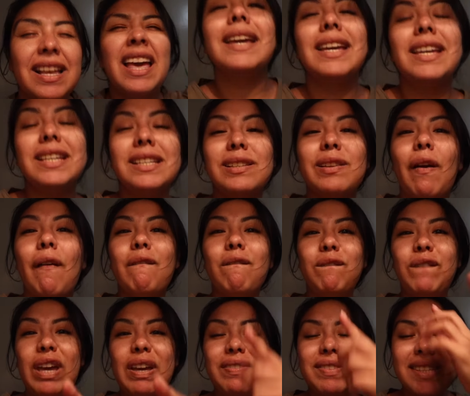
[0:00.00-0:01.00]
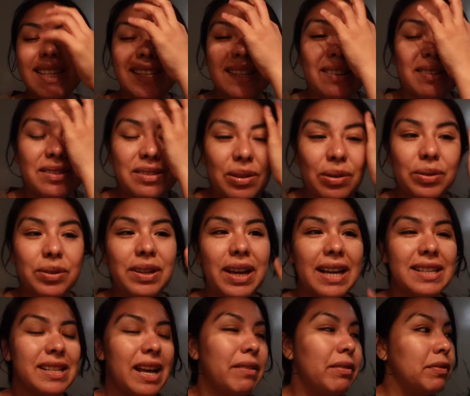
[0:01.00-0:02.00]
He's 15 years old, you
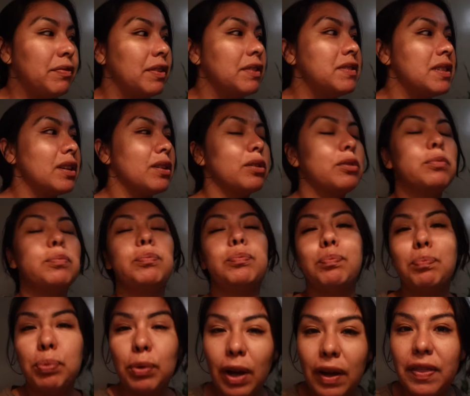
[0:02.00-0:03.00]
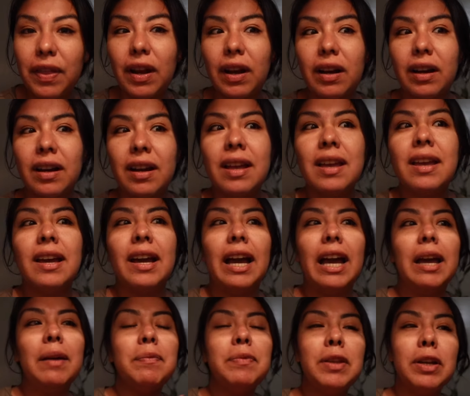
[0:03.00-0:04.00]
guys. I have a 15-year-old brother.
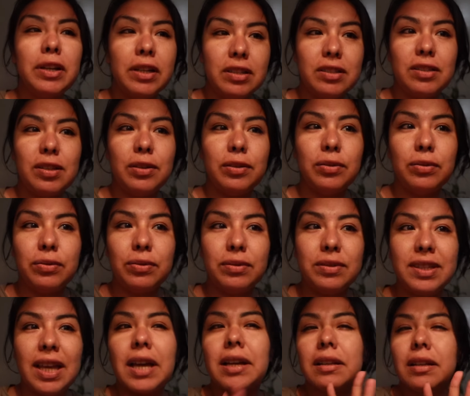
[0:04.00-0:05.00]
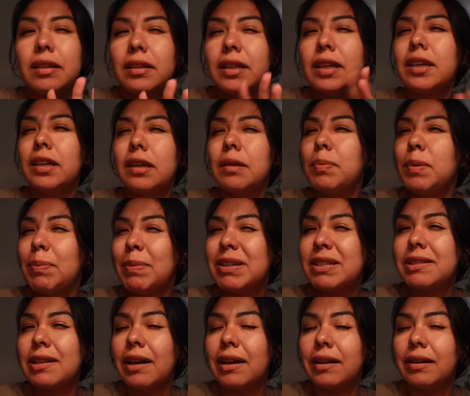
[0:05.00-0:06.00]
I'm 32, technically he could be my
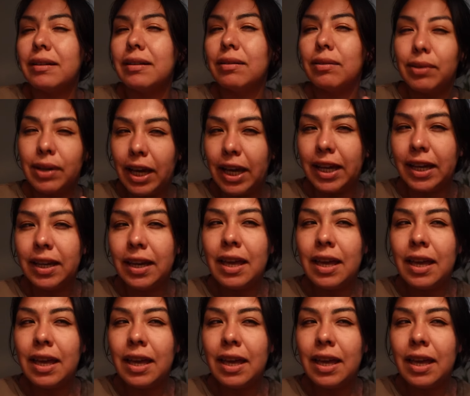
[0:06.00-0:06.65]
son, okay?